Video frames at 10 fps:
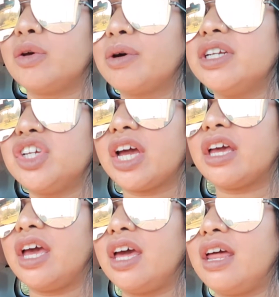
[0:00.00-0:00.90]
so I'm gonna check
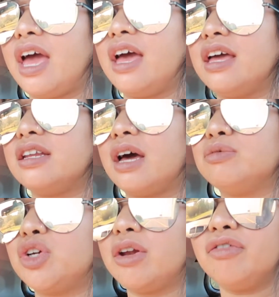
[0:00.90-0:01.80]
it, and
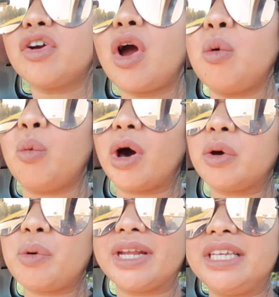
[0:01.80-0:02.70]
I'm trying to figure out what
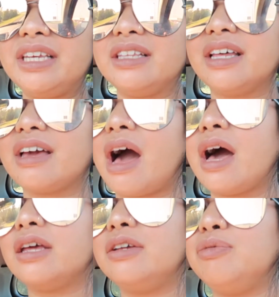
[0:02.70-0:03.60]
I want to eat. Like
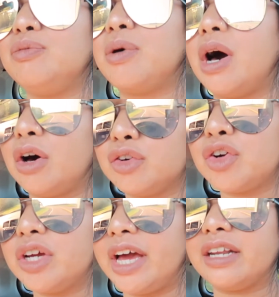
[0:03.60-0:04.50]
I'm
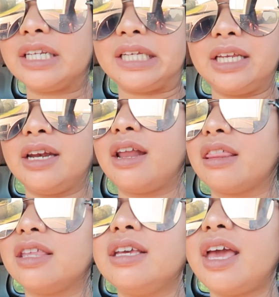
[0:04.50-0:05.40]
hungry, I didn't eat
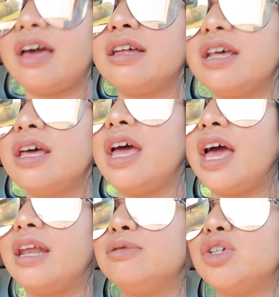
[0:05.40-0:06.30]
nothing yet.
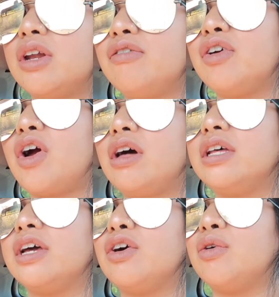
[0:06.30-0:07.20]
I'm trying to figure out
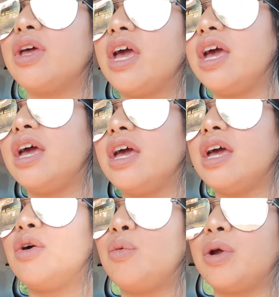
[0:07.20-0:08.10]
like,
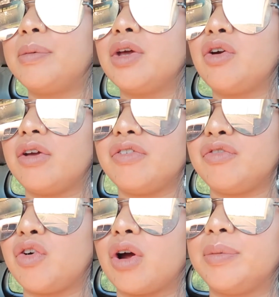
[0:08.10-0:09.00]
okay, what am I
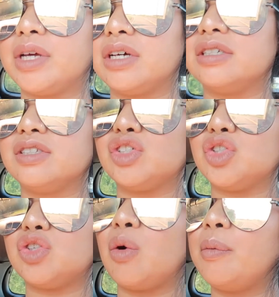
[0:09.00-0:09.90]
craving for, because there's
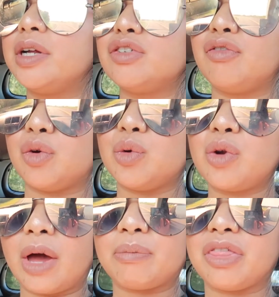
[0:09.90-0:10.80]
so much
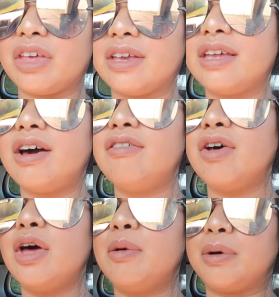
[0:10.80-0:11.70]
food I'm thinking of,
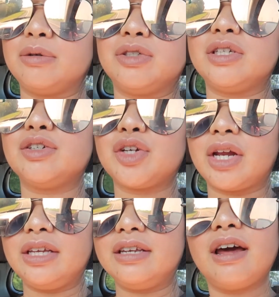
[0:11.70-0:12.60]
but I'm still
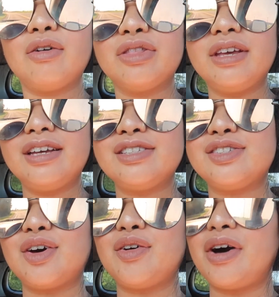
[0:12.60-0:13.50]
trying to eat healthy,
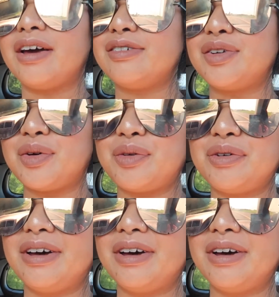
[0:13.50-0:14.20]
so I don't know.